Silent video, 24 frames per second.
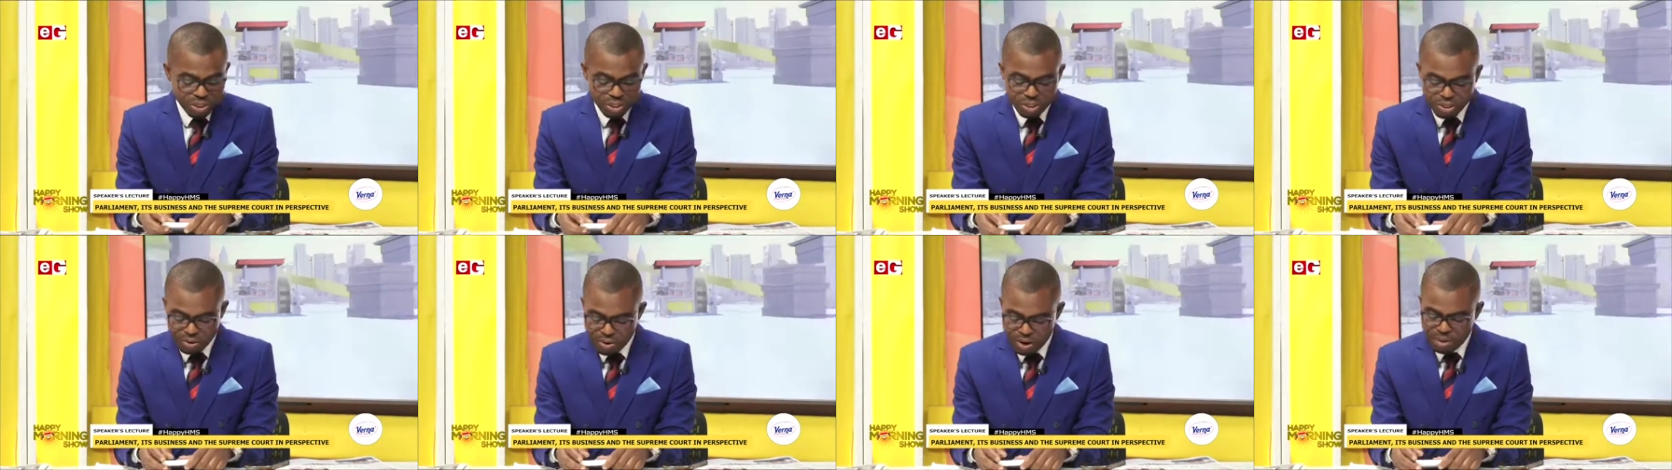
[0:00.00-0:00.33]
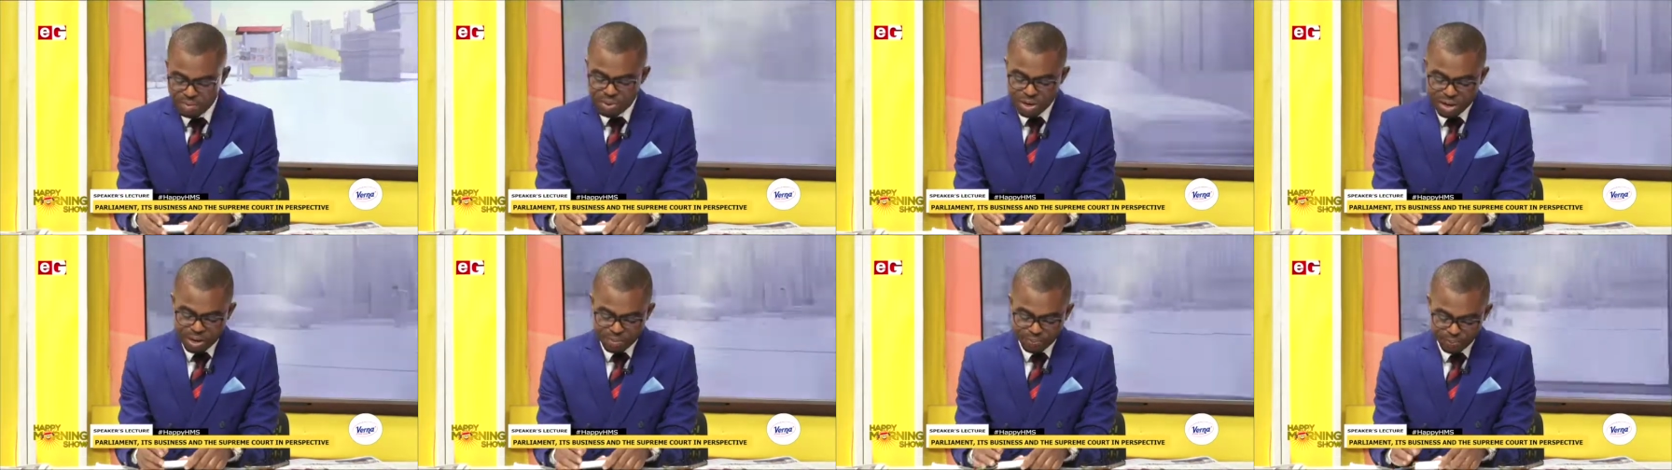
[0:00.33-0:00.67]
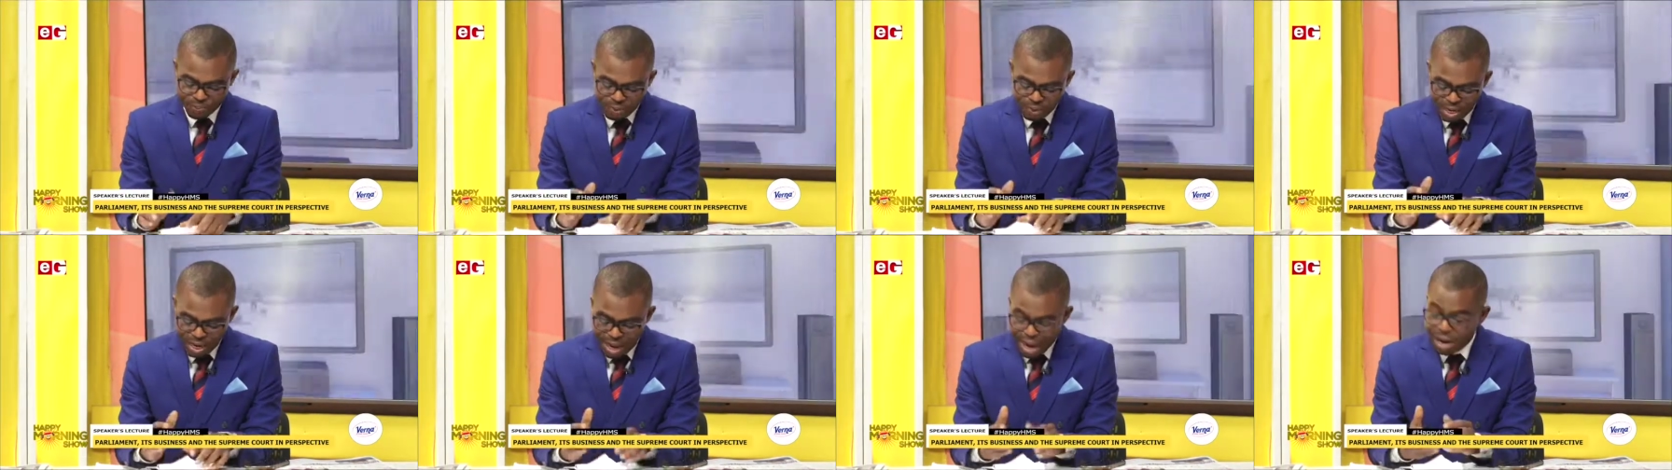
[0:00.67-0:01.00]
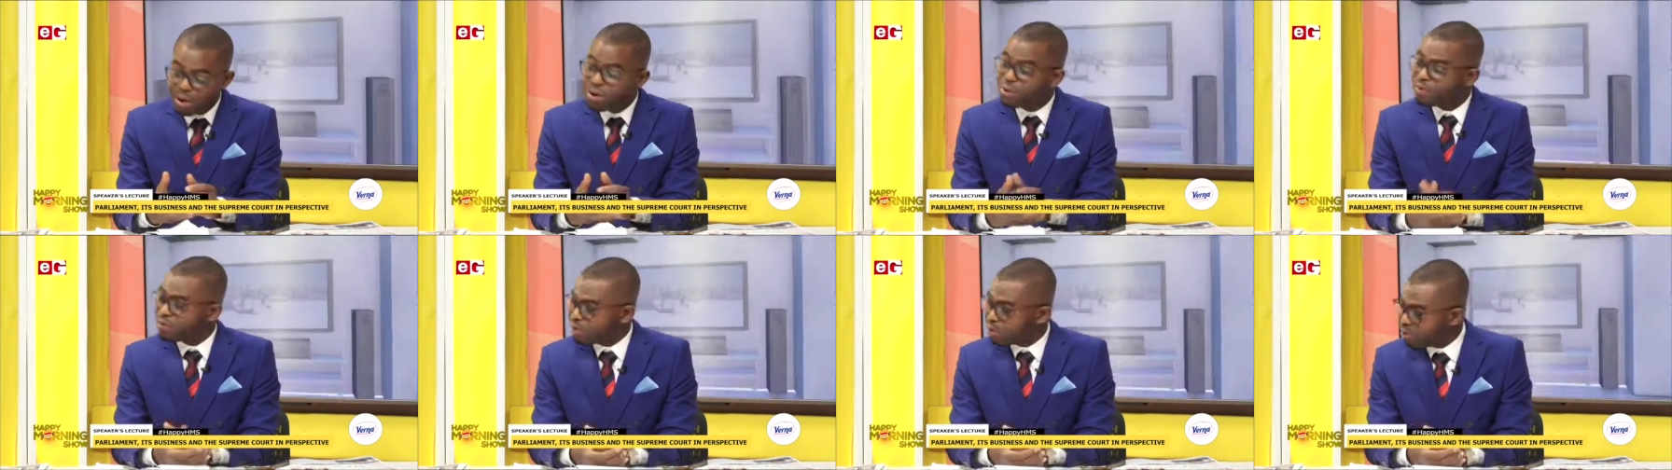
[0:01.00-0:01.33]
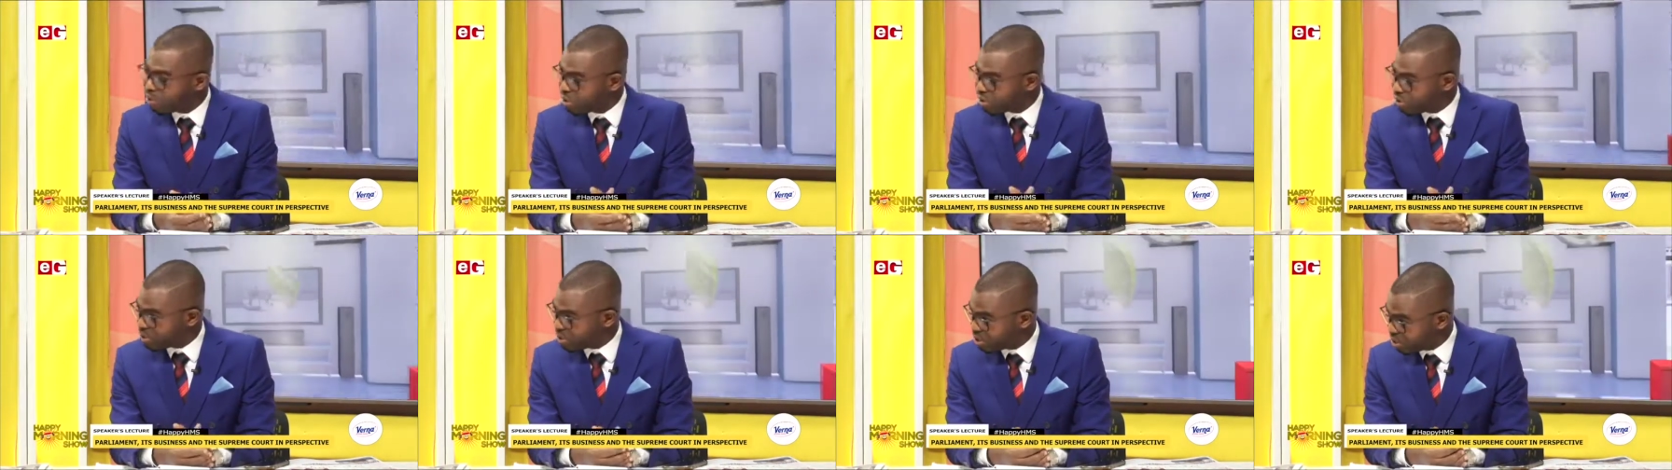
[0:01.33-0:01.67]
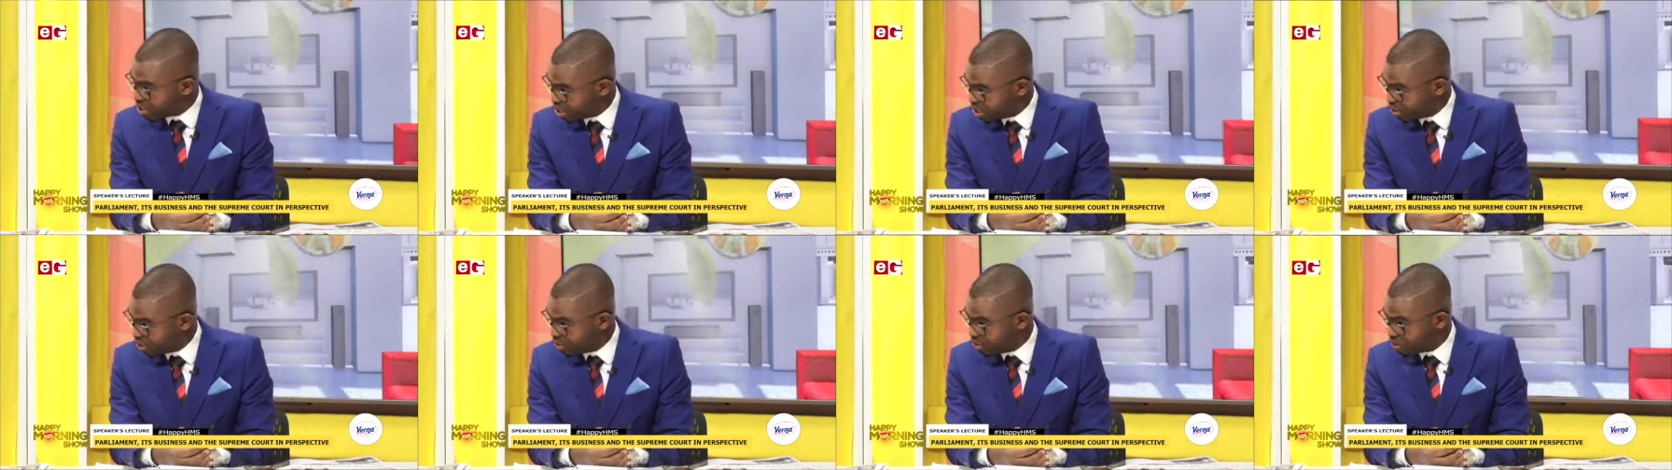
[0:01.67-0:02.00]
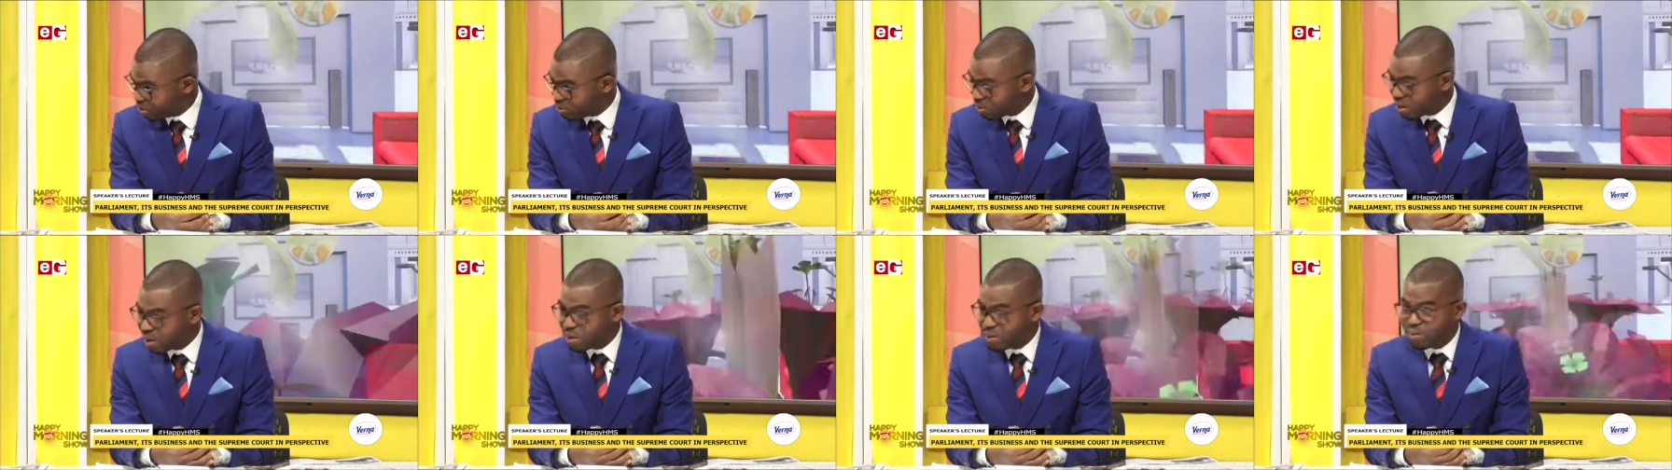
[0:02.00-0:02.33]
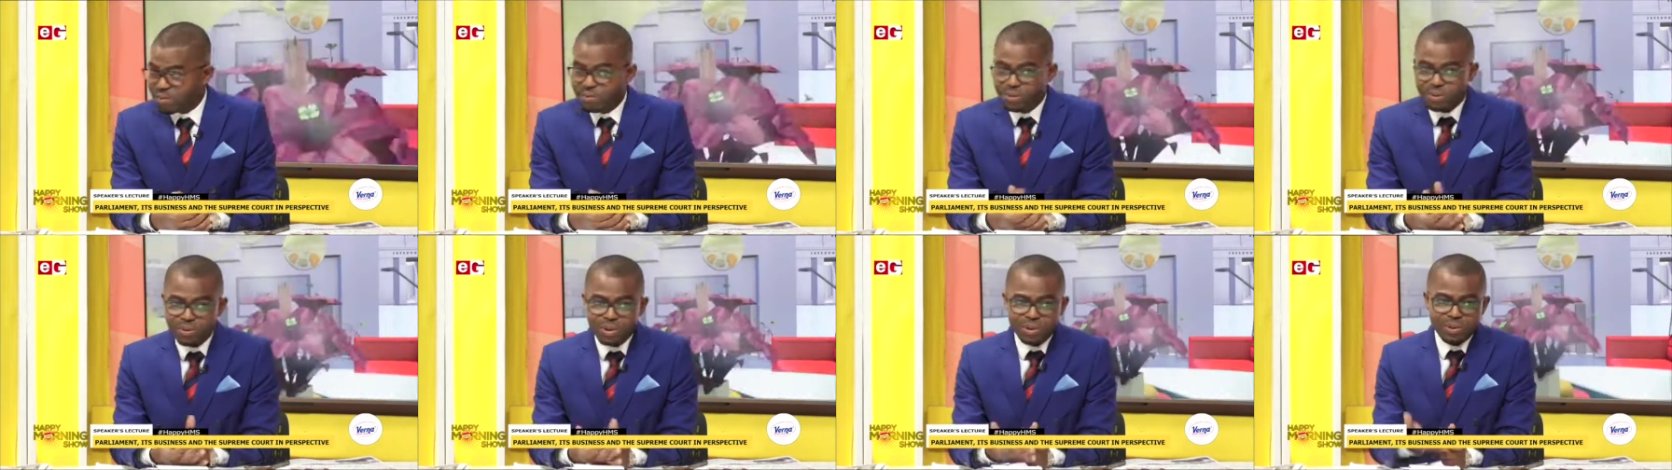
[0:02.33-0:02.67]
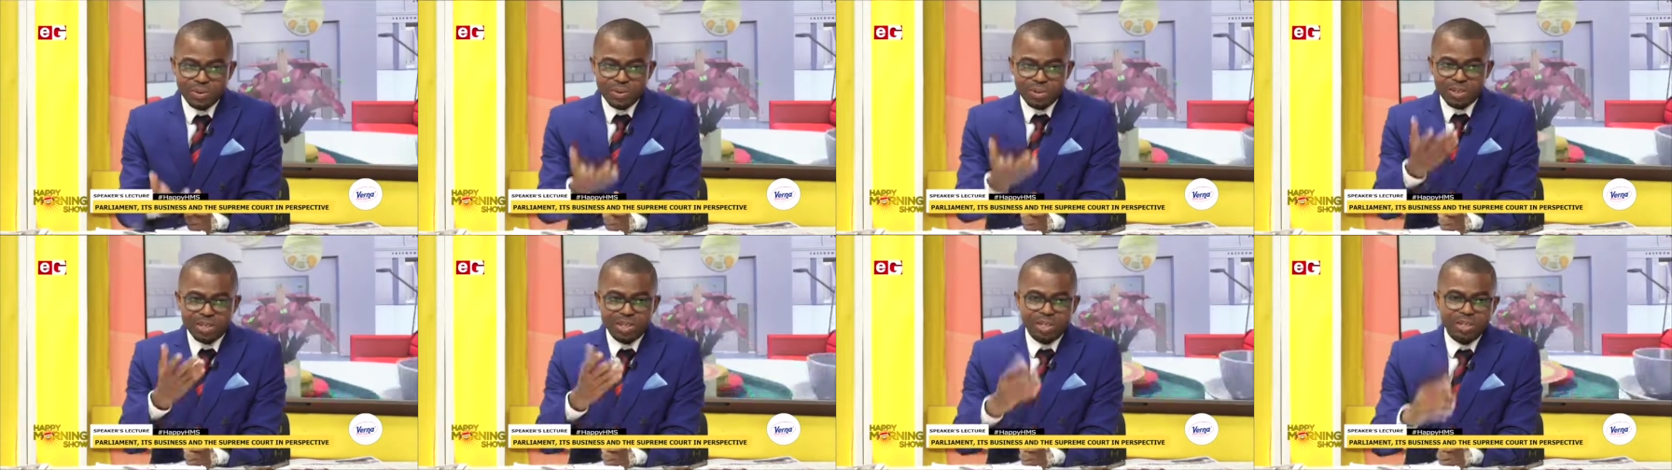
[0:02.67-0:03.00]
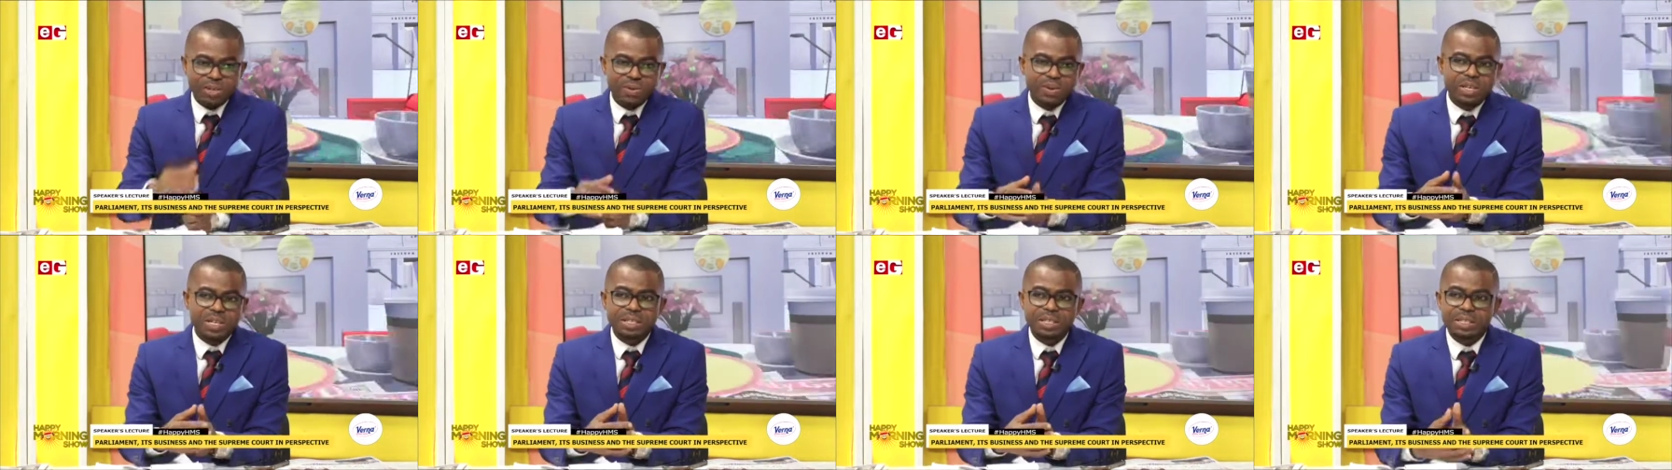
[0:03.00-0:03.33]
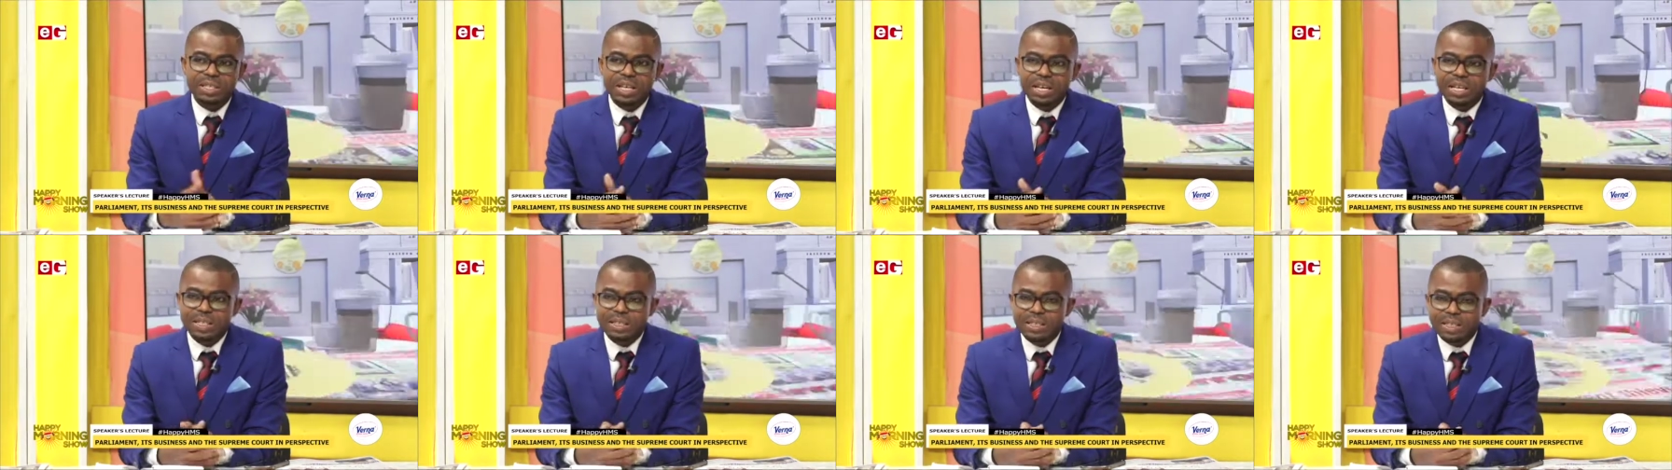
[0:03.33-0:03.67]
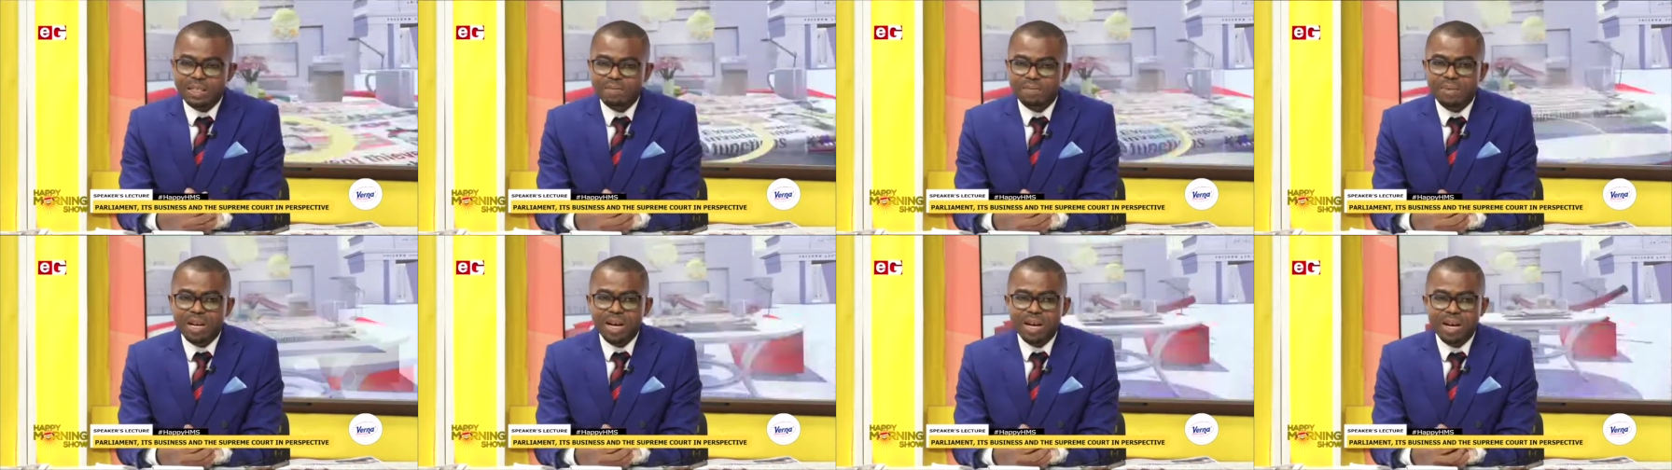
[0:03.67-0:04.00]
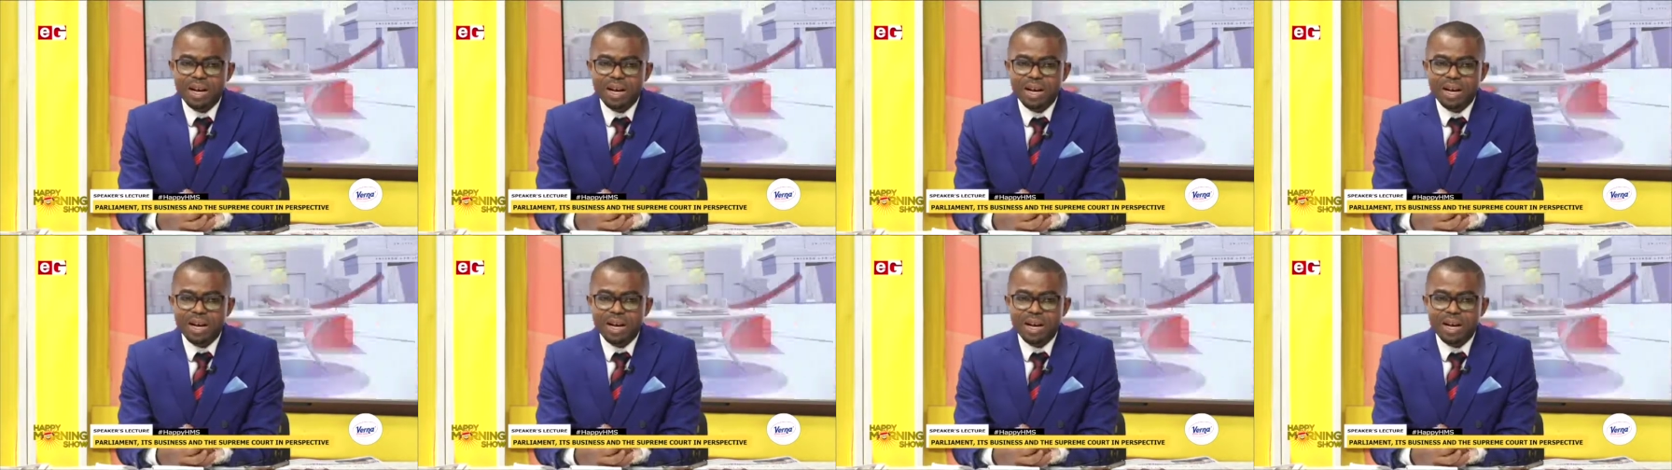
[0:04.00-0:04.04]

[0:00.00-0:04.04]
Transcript: So Kwamina, I look forward to seeing you. I look forward to seeing your entire team.